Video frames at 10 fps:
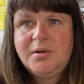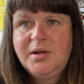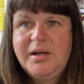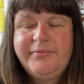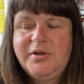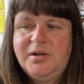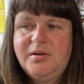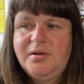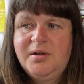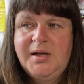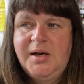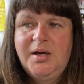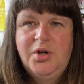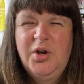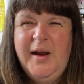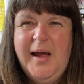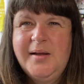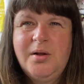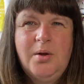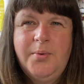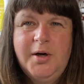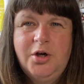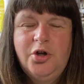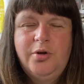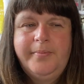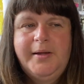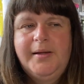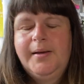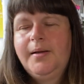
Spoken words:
Even down in Newcastle, they weren't too busy.